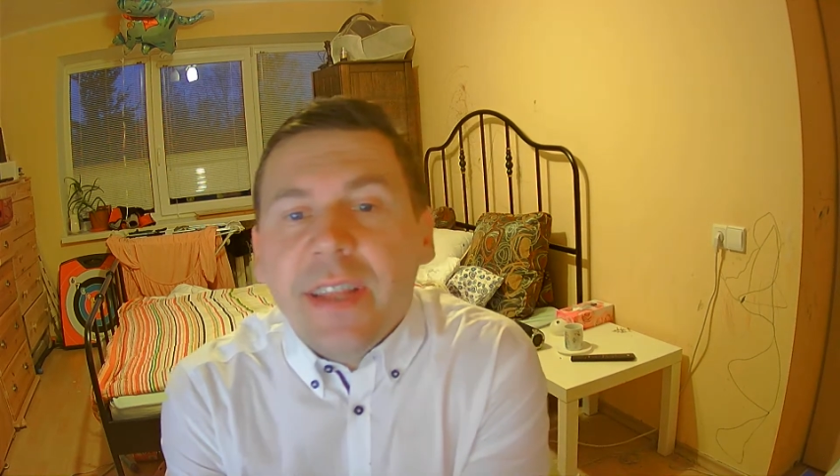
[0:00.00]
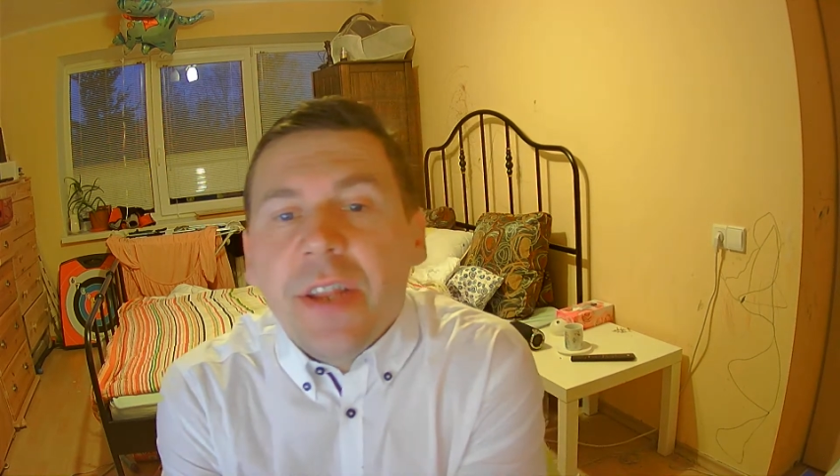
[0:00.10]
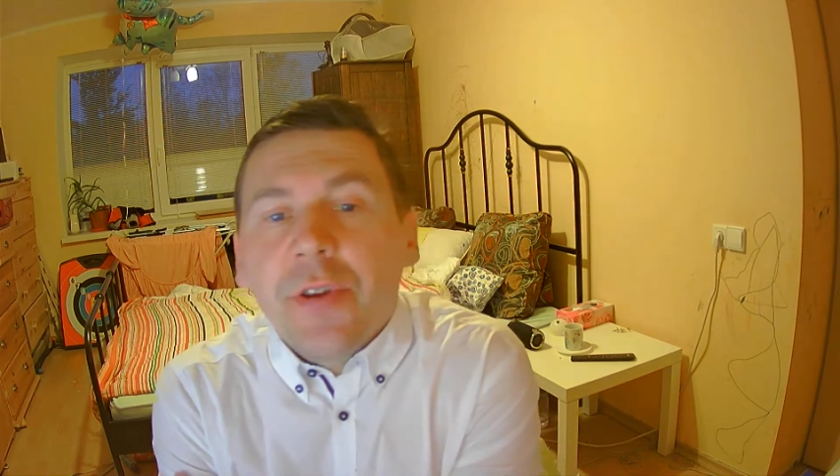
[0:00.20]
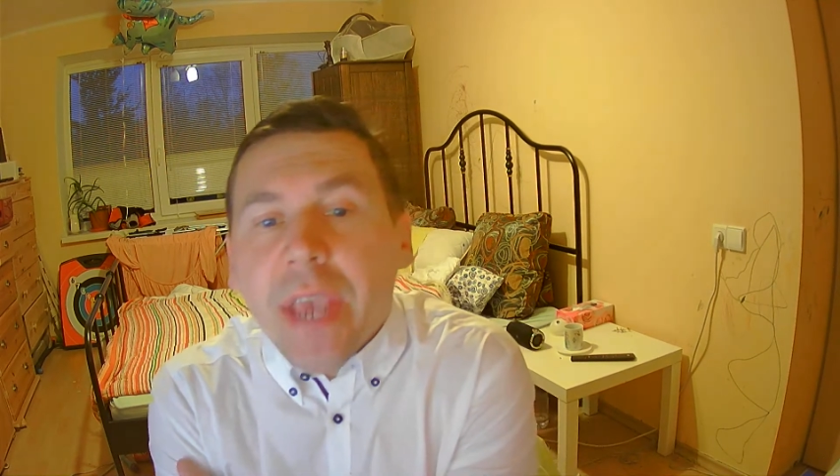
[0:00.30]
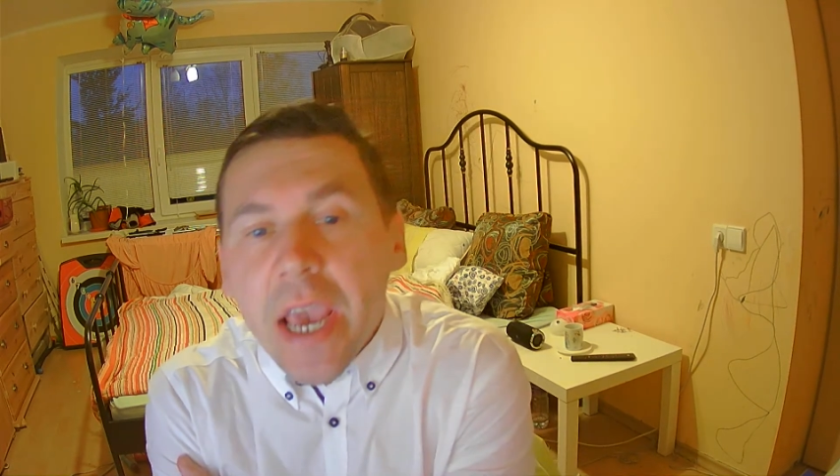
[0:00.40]

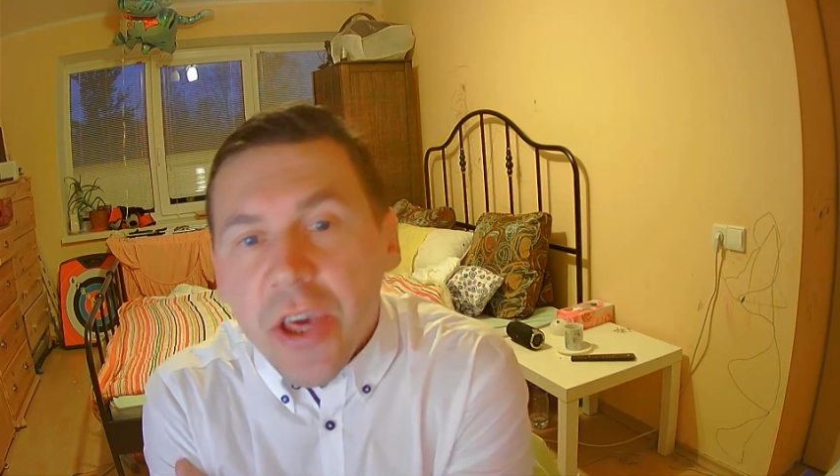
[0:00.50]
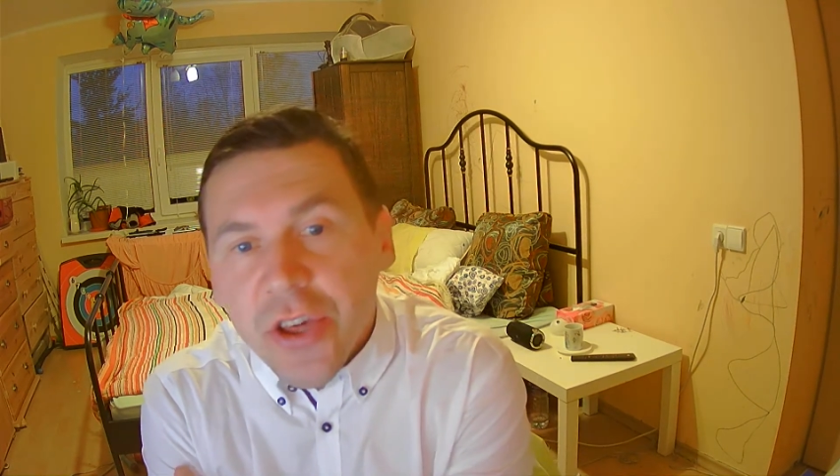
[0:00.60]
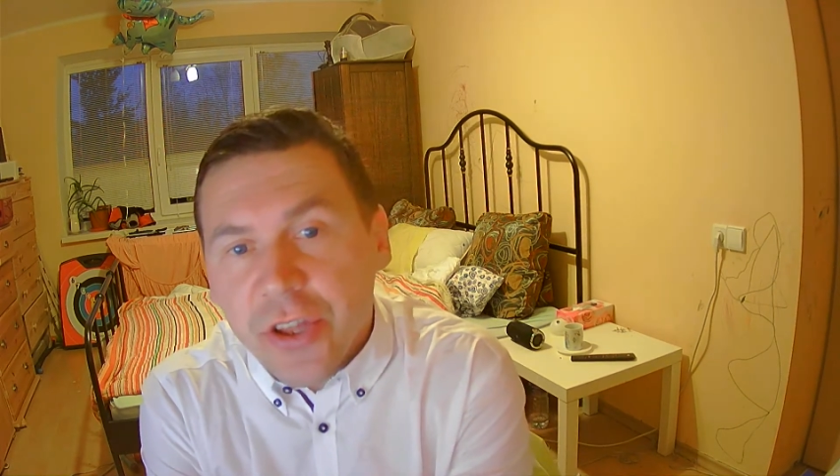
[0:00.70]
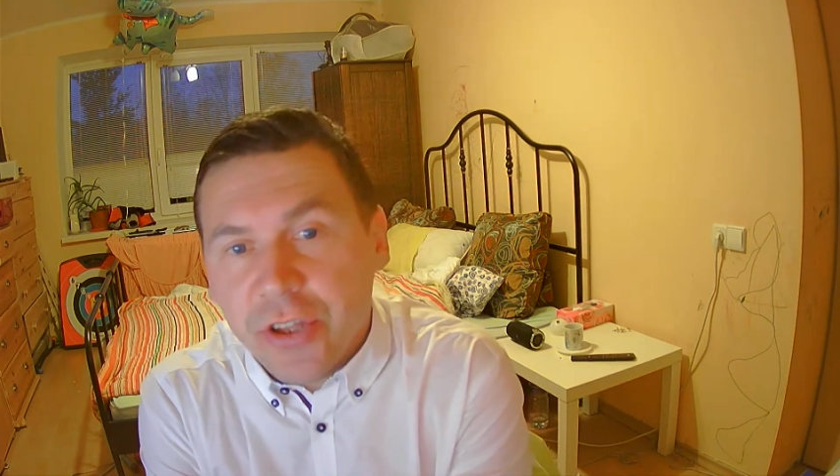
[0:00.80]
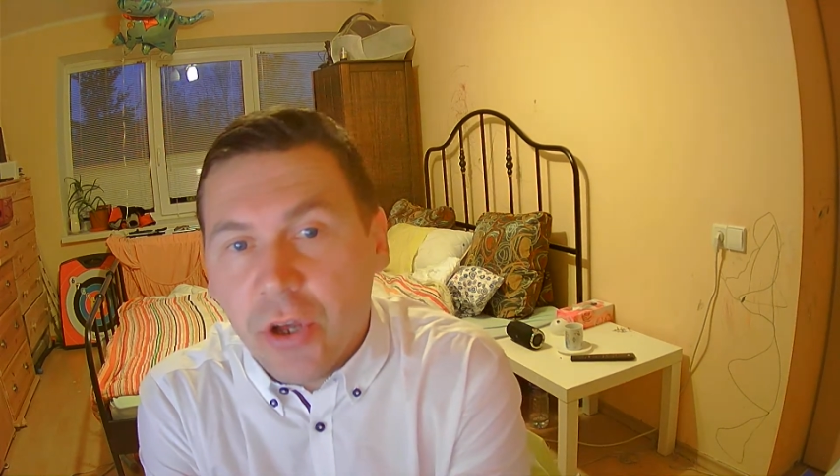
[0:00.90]

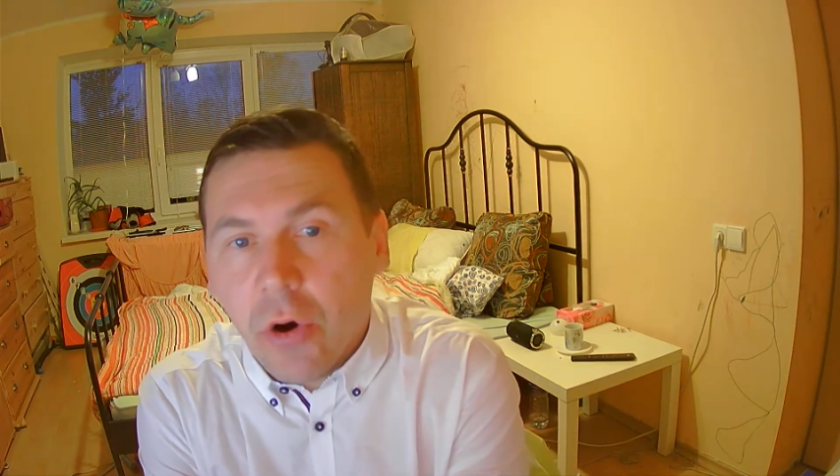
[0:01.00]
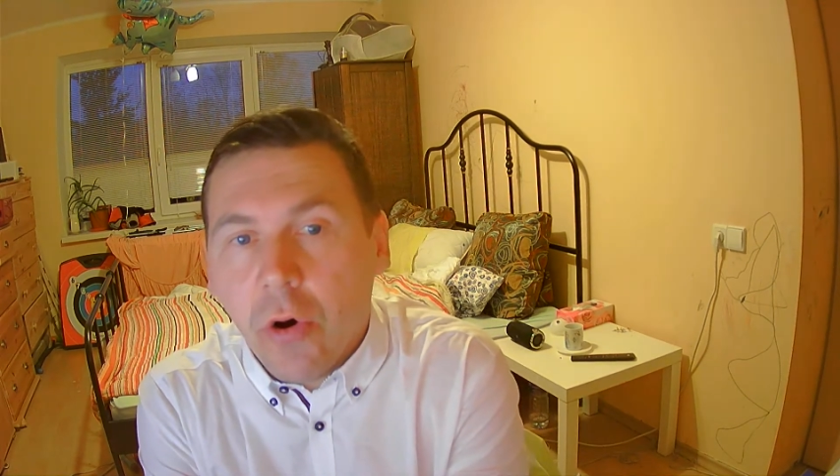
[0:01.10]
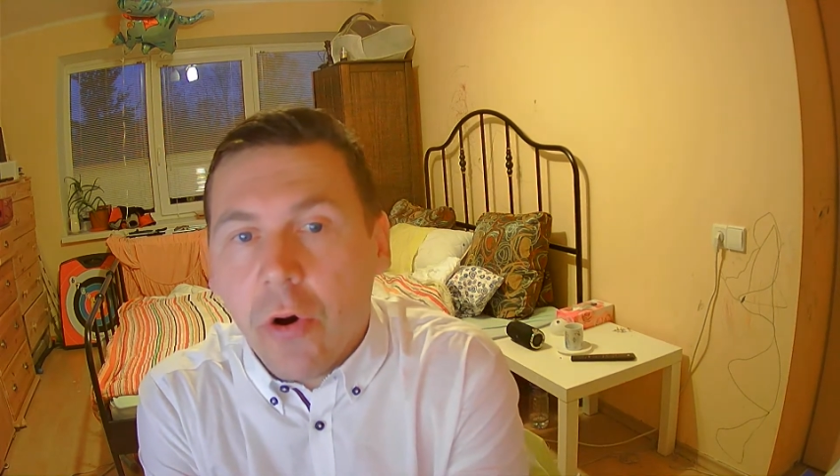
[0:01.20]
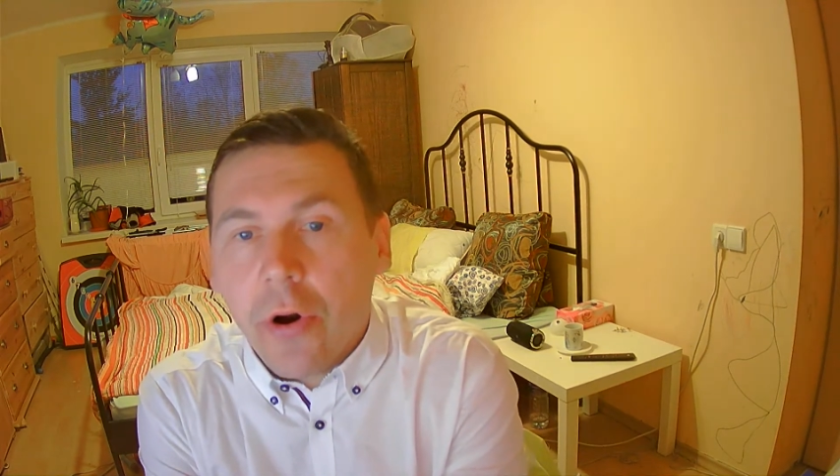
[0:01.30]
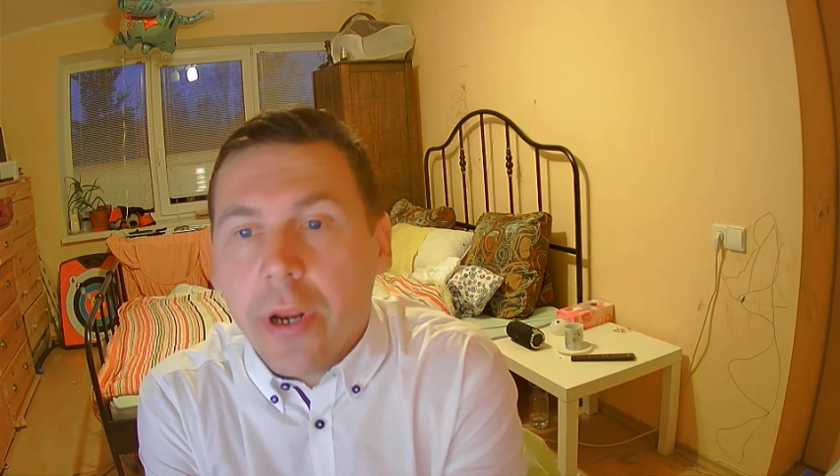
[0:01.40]
education
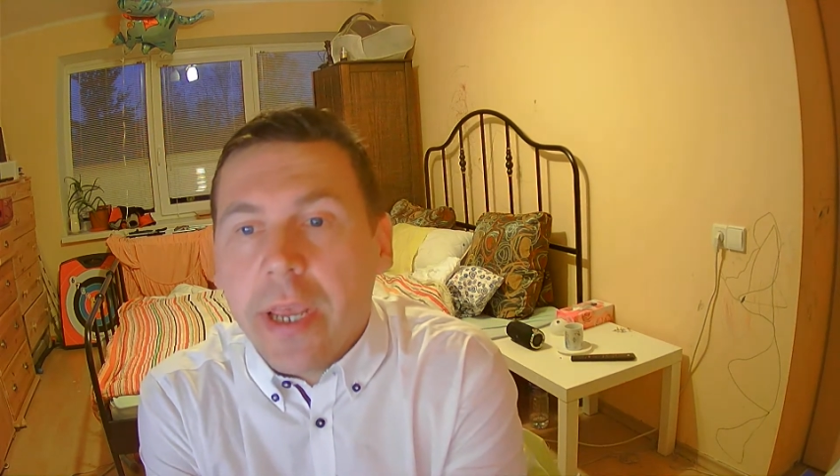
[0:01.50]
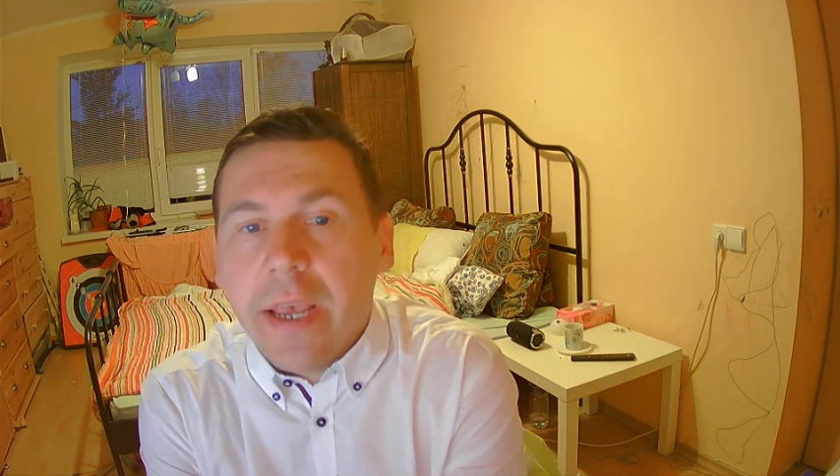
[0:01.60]
or